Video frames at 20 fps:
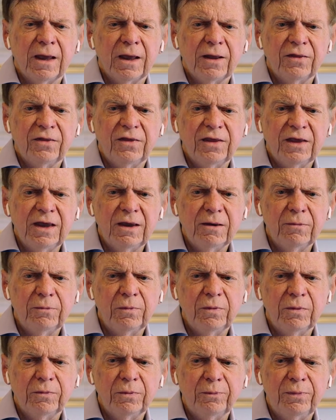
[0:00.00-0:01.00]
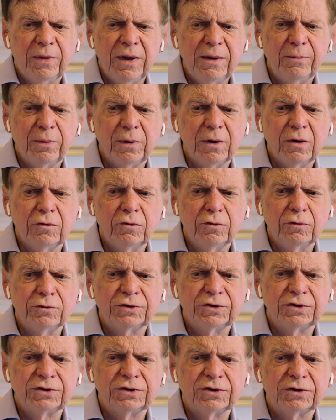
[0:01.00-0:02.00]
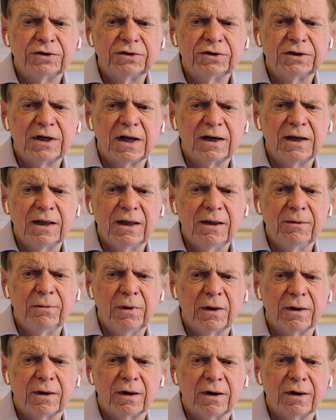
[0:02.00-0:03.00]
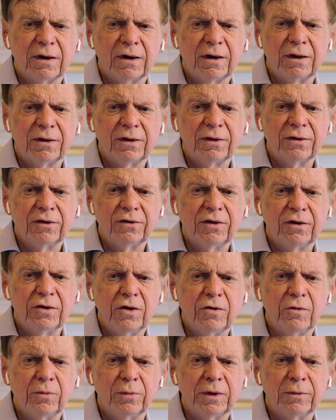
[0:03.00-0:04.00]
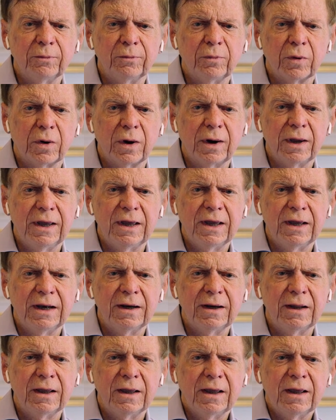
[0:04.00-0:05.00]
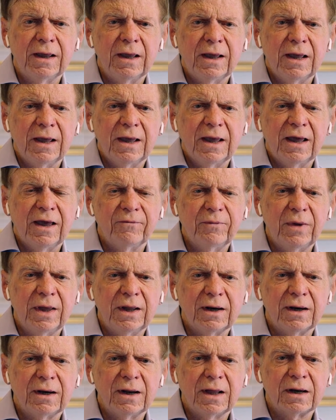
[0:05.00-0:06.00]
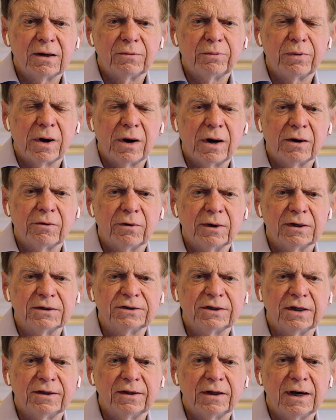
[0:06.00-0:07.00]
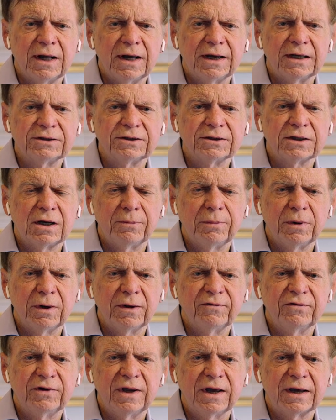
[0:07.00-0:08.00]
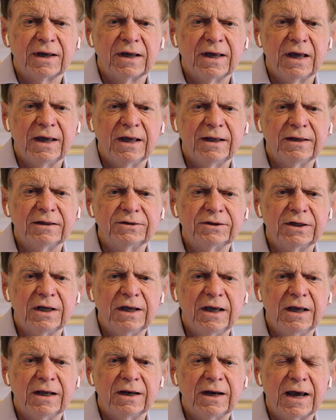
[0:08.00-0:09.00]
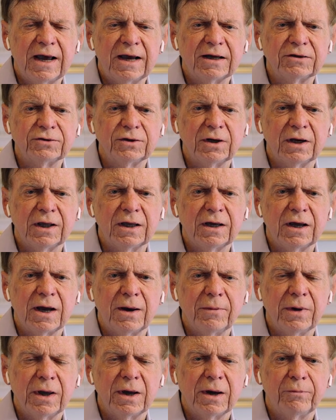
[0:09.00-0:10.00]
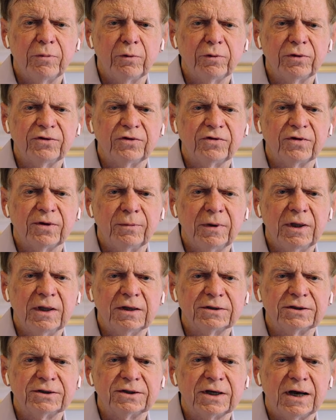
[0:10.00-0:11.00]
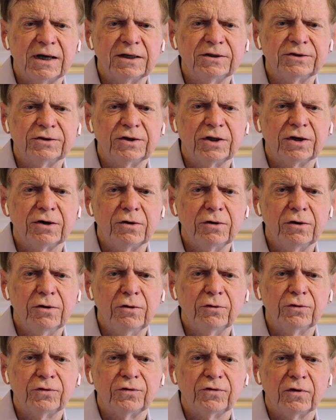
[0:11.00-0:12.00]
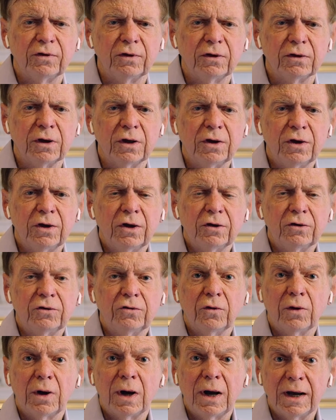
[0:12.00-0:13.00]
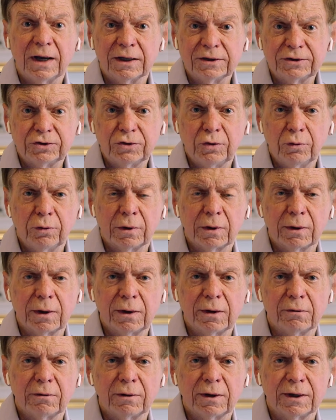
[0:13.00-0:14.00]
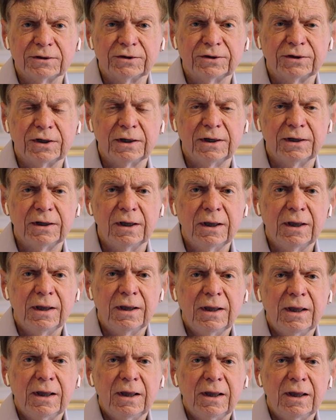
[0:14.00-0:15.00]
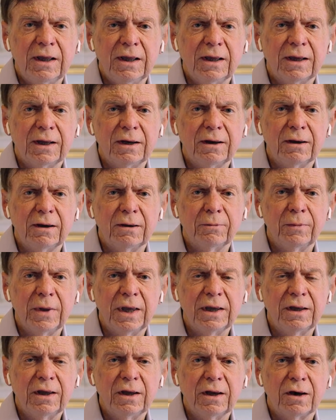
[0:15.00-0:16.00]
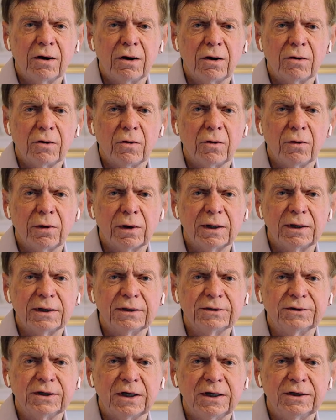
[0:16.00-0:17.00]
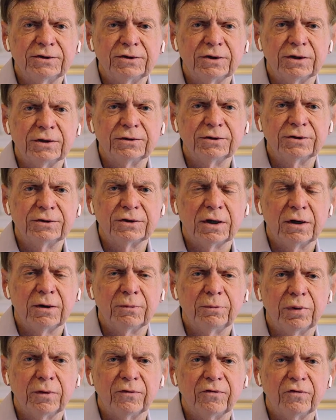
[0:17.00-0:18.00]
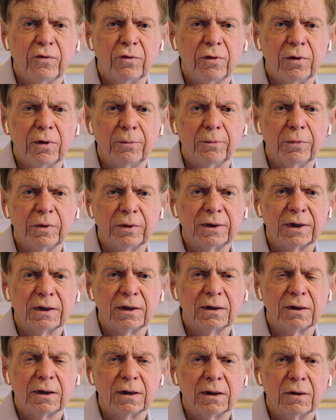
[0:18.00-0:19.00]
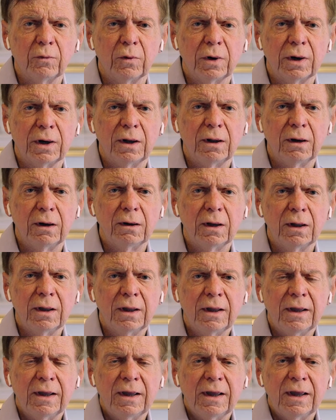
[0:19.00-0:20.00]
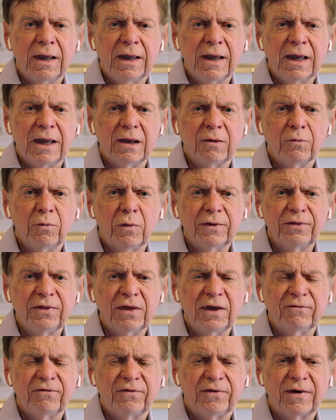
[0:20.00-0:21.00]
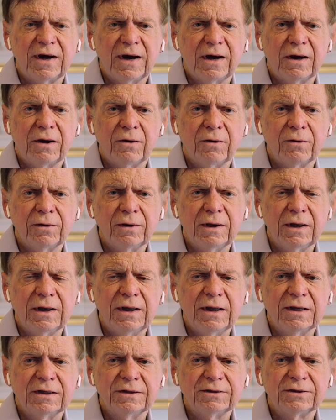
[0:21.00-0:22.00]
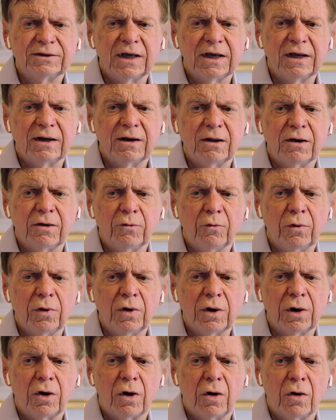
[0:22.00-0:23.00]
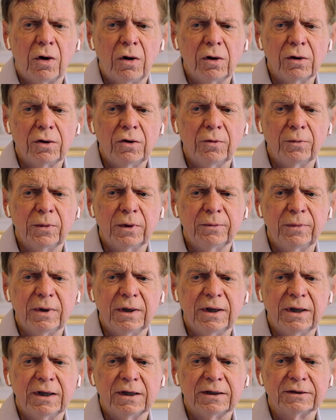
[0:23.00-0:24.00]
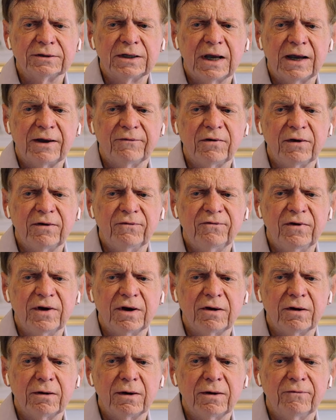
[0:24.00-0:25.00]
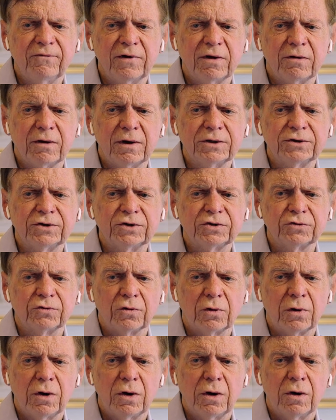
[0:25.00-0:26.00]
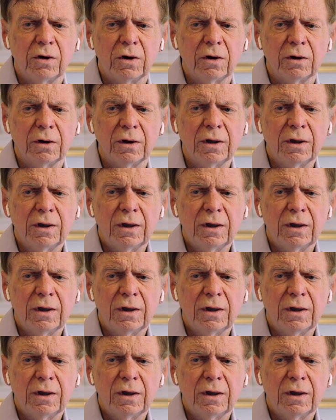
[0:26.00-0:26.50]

The people who study the human brain have made a lot of progress in the last couple of decades in actually coming up with some insights that are useful to us who are interested in making our organizations perform particularly well. And what they found is that all human beings have a very, very strong